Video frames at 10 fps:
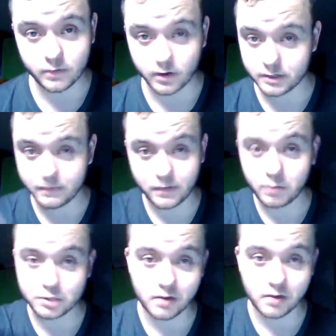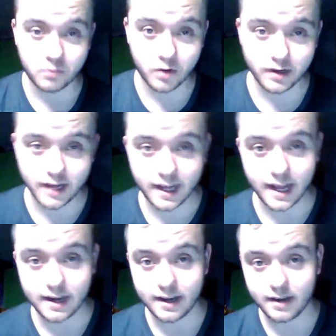for a film shot in one day,
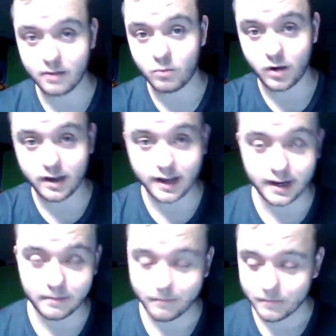edited in one day,